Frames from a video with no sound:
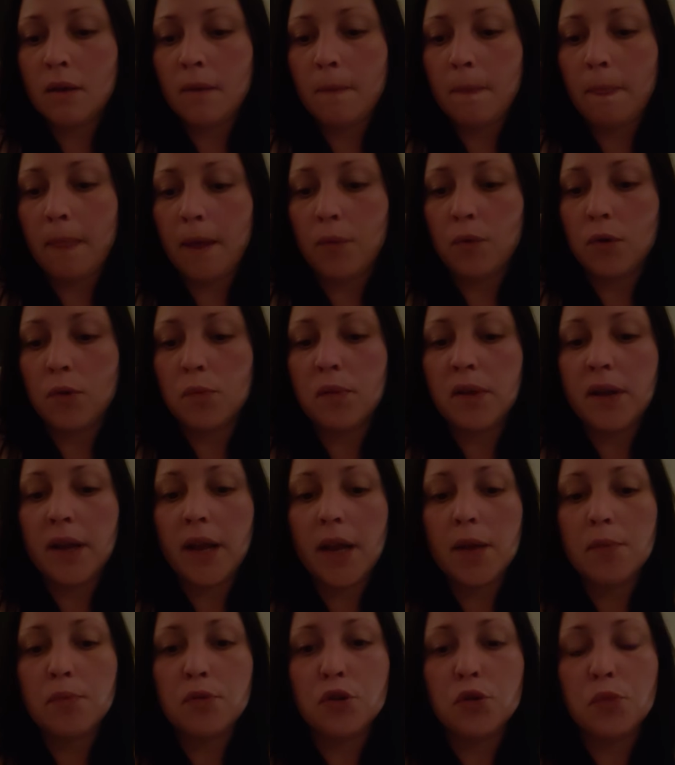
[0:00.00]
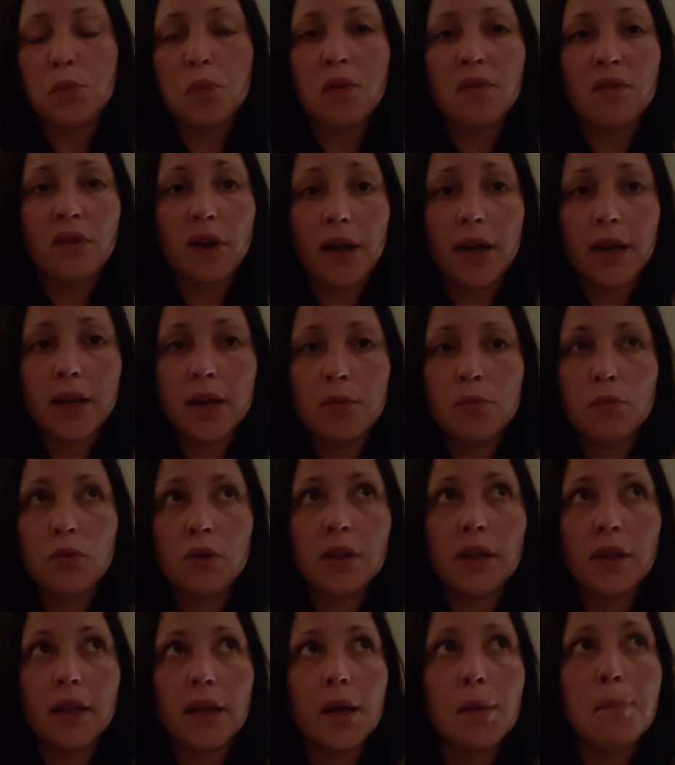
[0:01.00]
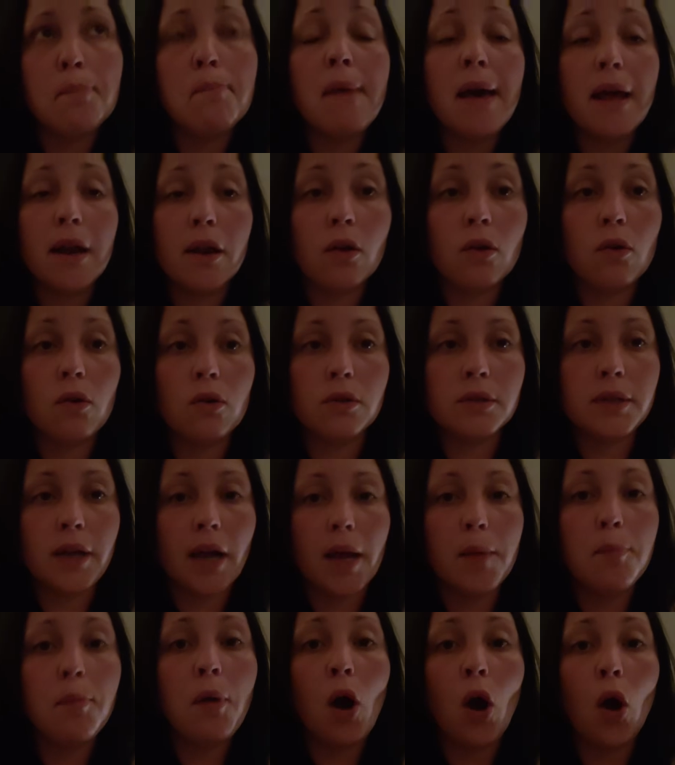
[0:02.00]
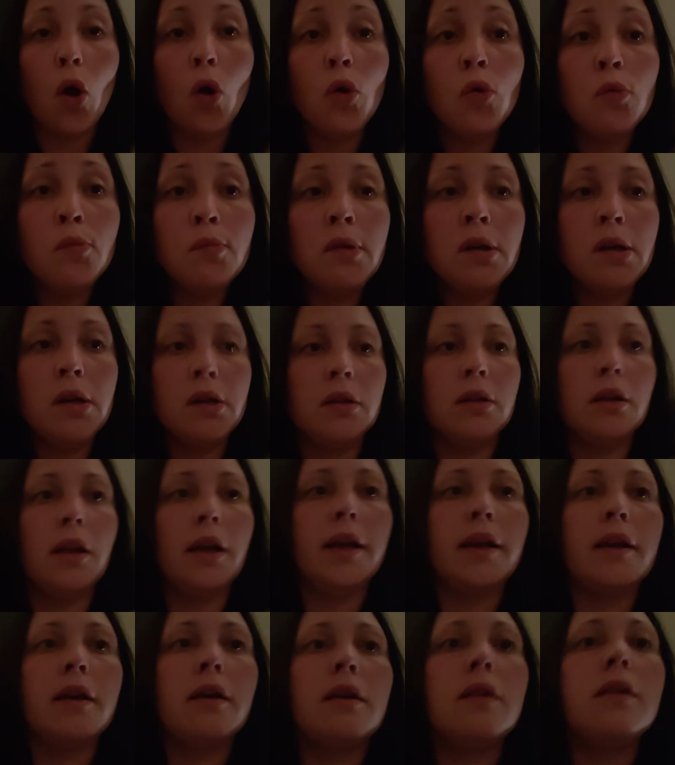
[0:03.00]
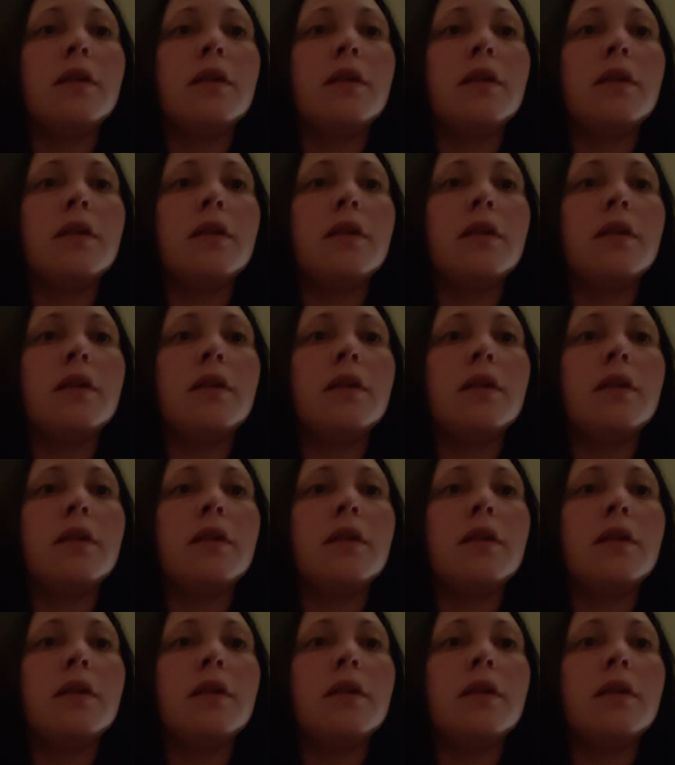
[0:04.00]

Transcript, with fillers: that would be able to provide him with like a medical type home, like